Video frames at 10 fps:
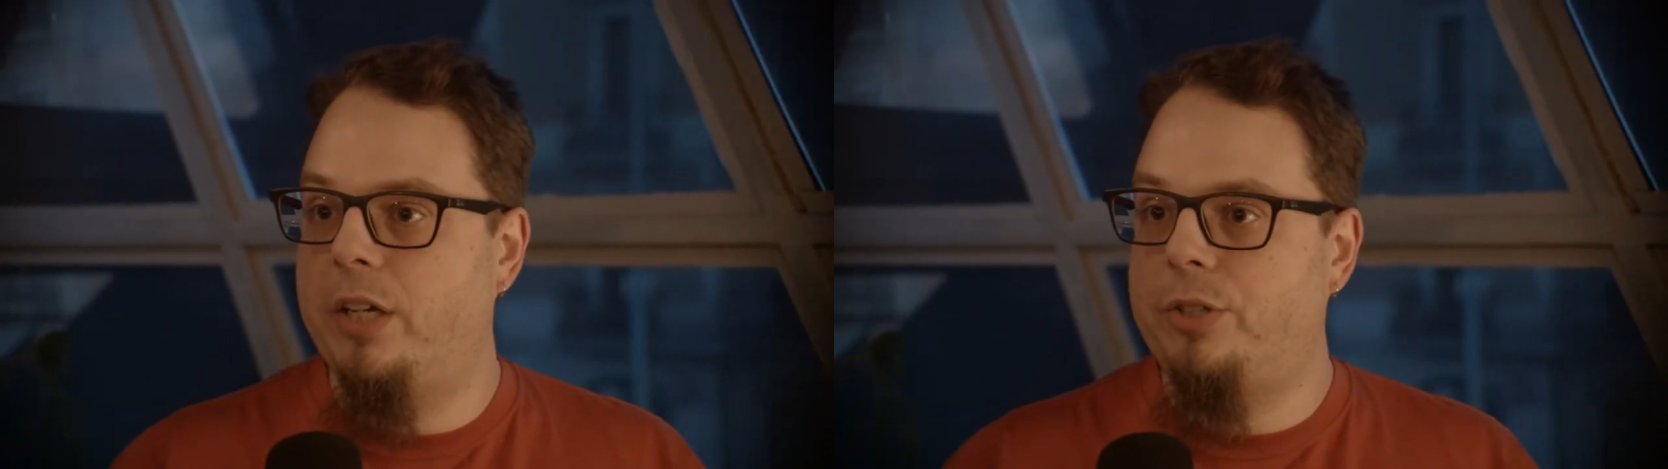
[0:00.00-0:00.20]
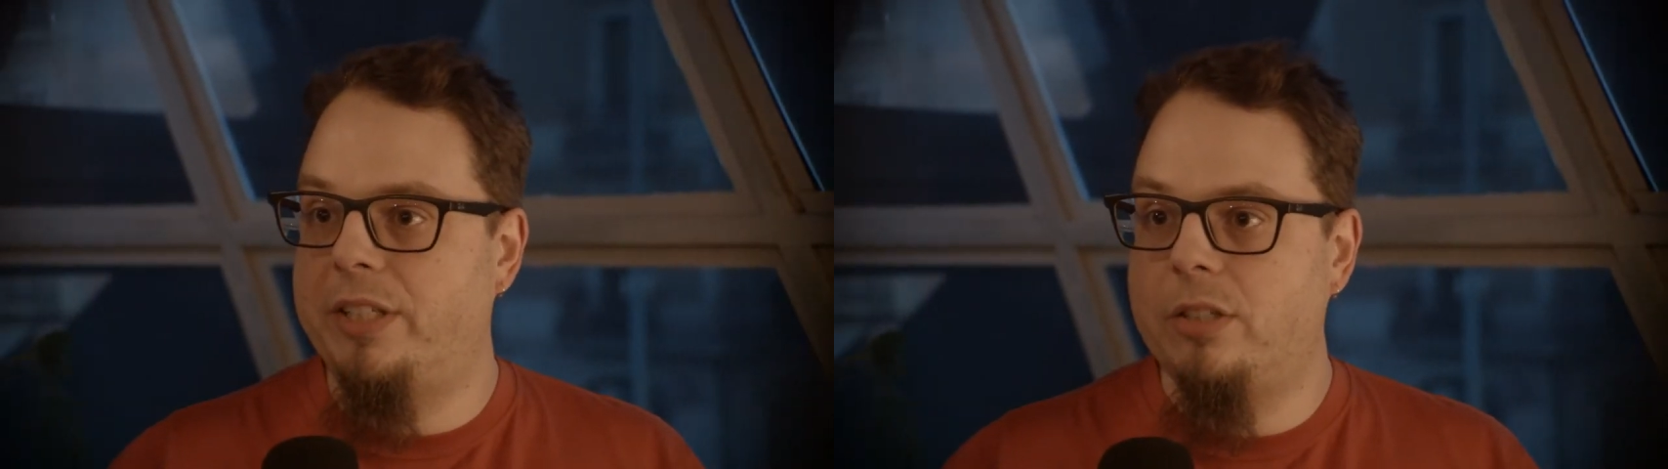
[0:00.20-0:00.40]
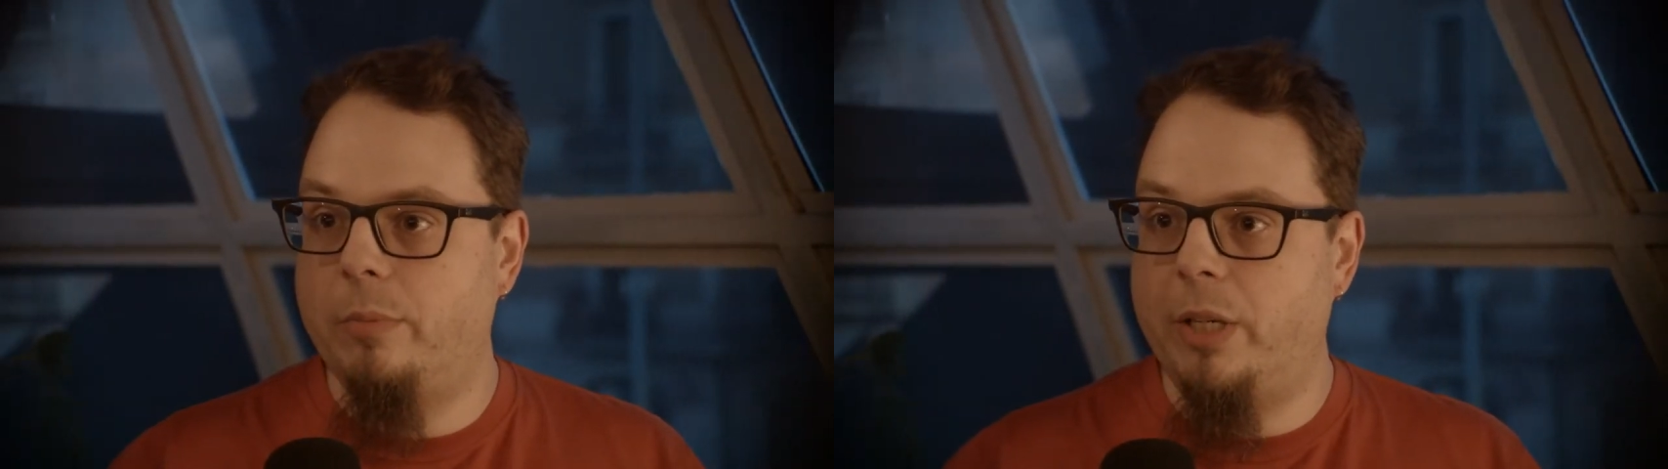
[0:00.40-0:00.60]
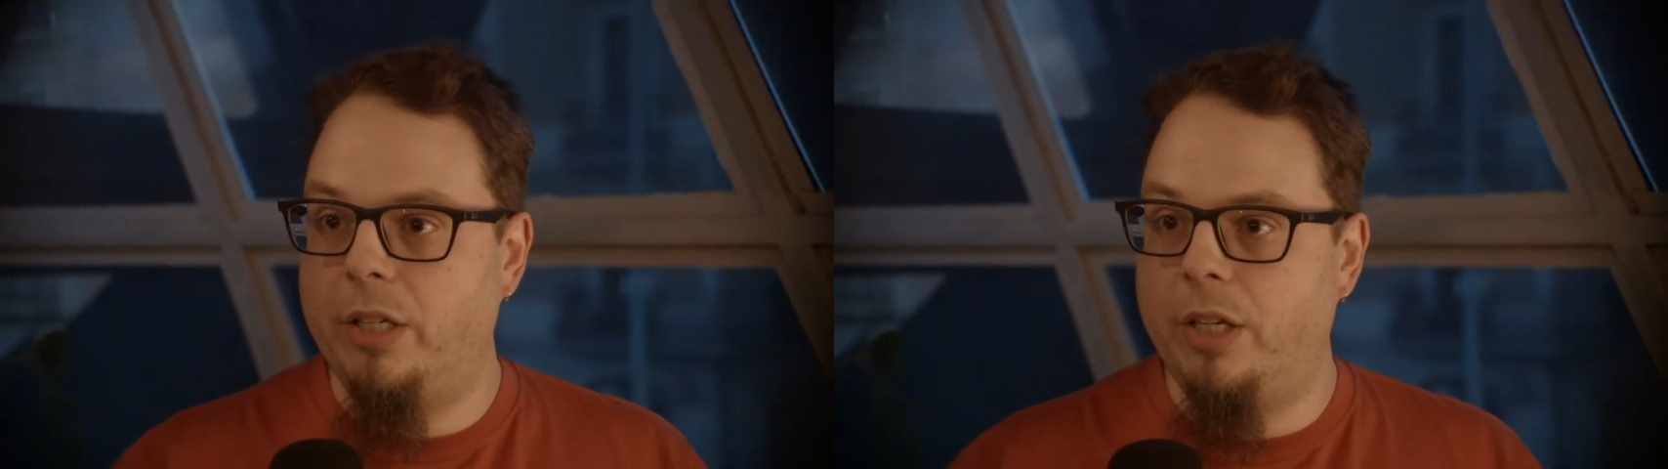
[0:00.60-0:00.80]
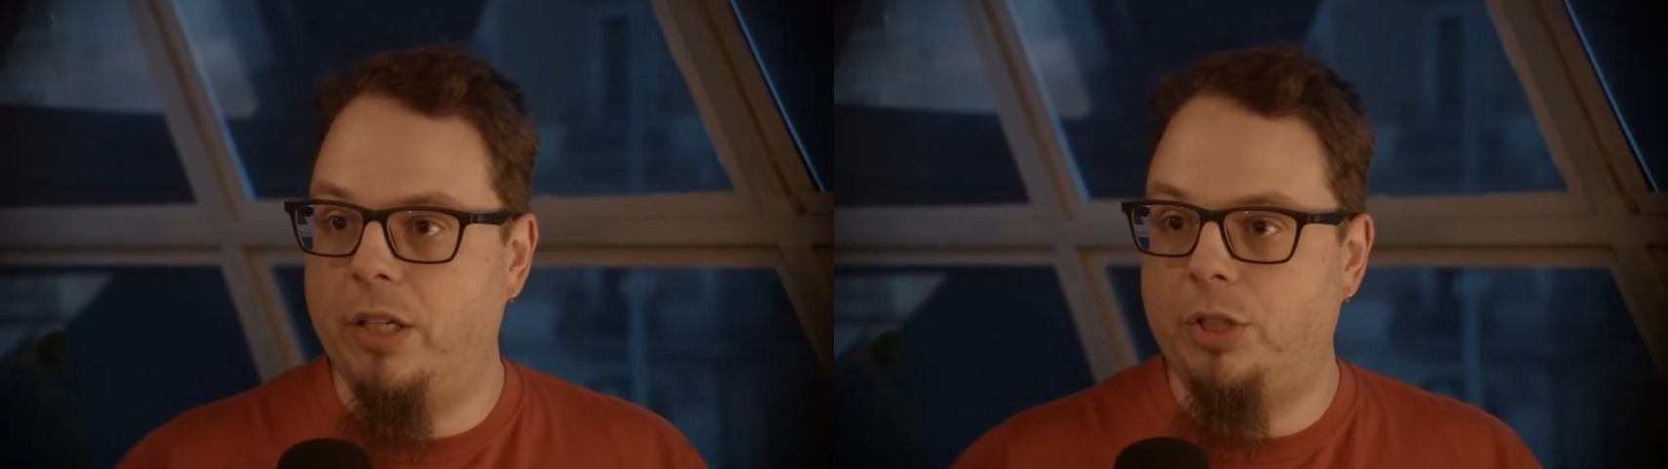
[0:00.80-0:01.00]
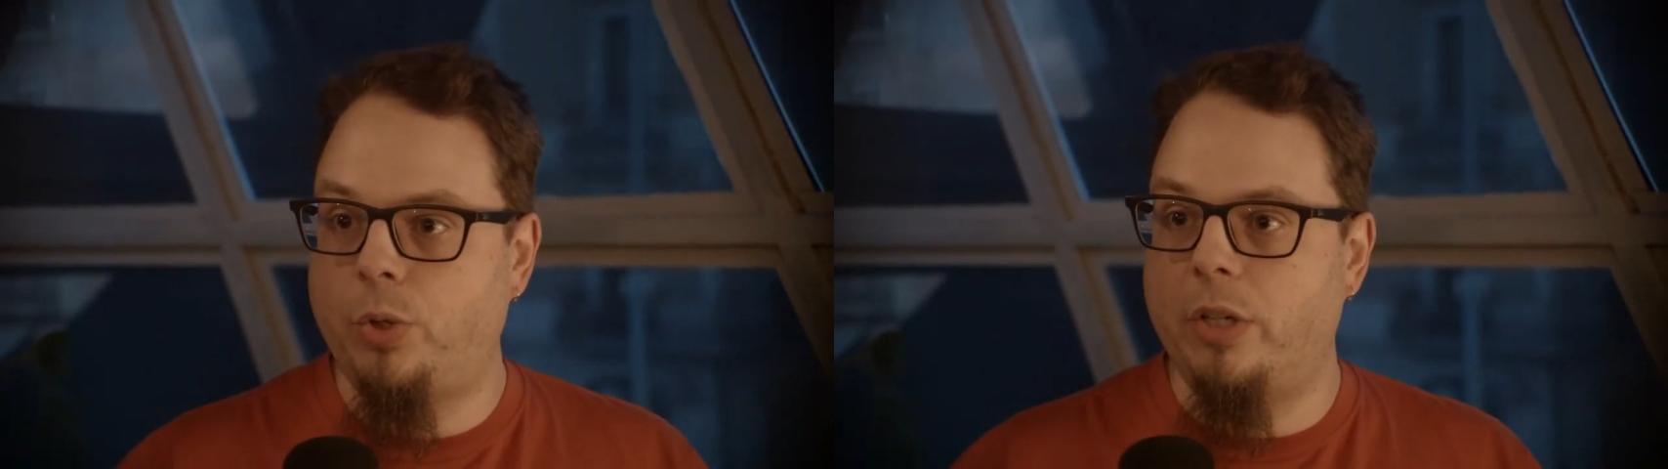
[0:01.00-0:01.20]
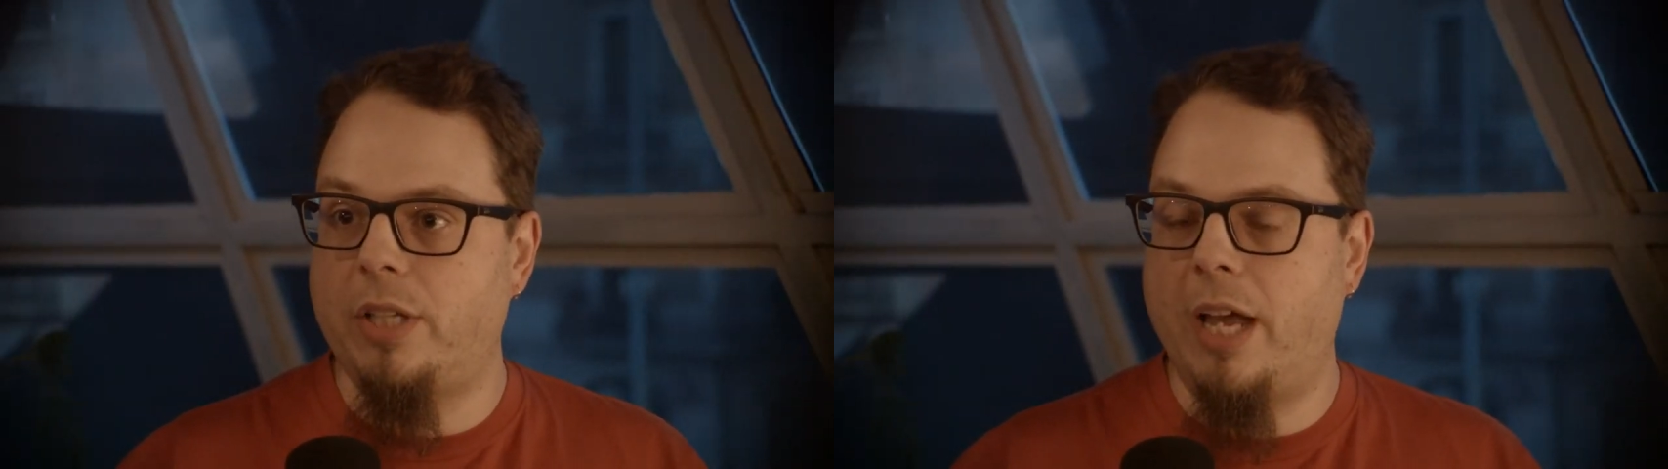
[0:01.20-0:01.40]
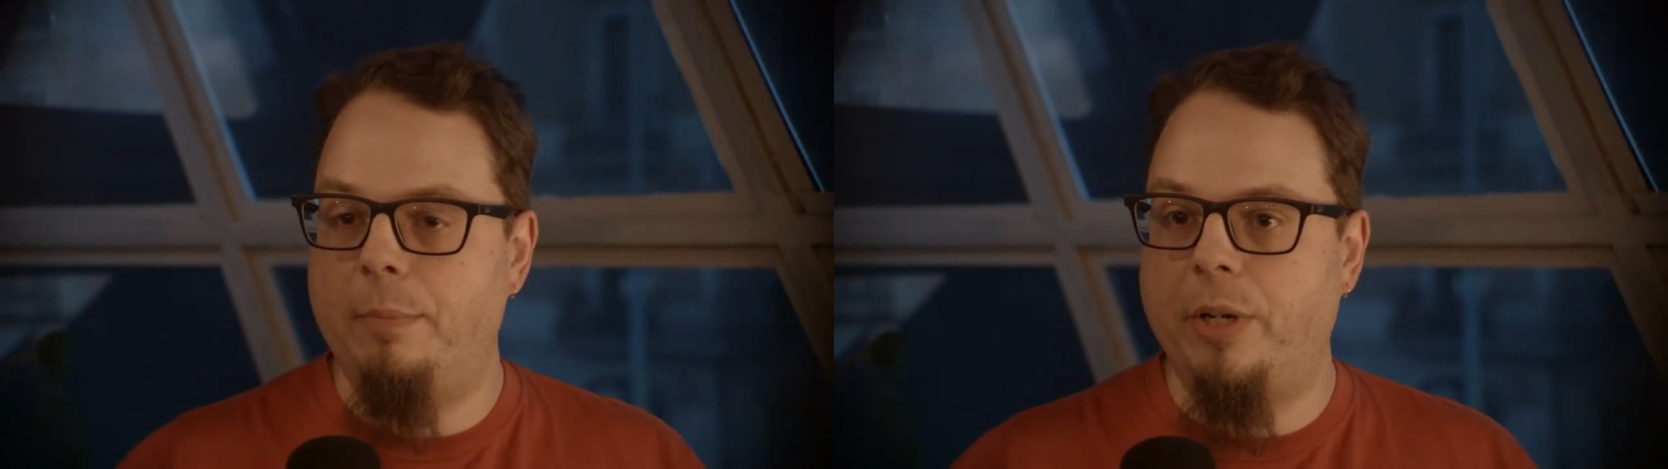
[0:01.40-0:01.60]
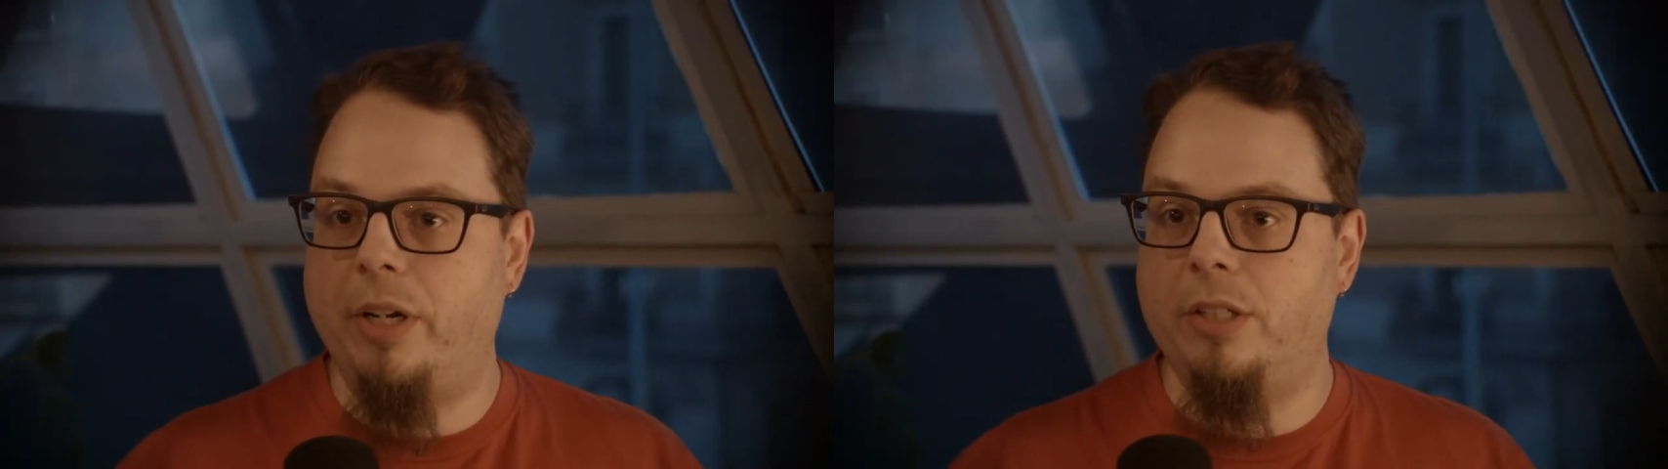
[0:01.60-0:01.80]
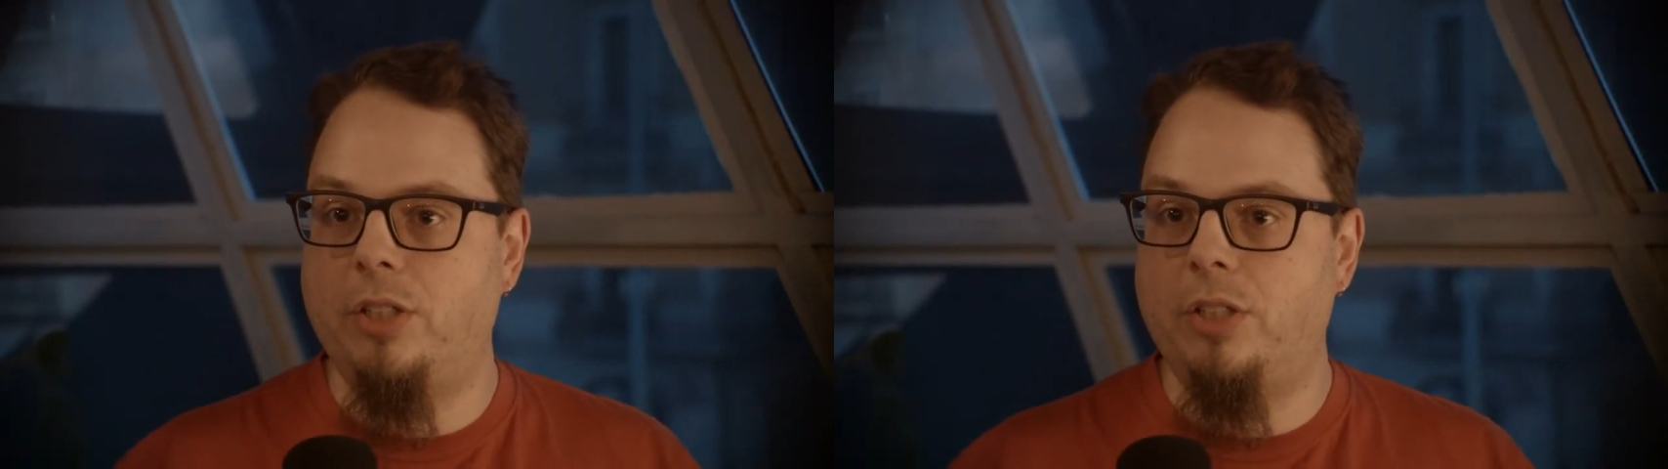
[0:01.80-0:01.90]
address them in a short time period.